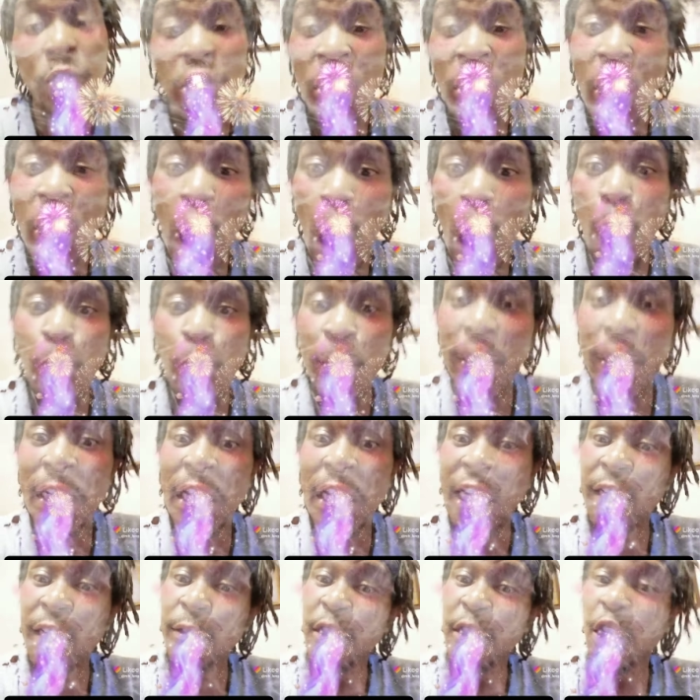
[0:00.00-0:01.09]
Whole thing
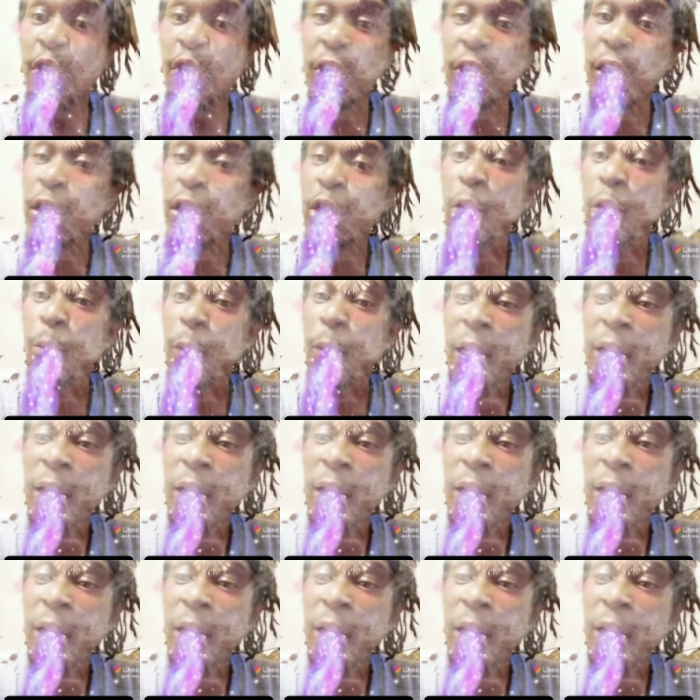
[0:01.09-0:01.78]
turning, trying to roll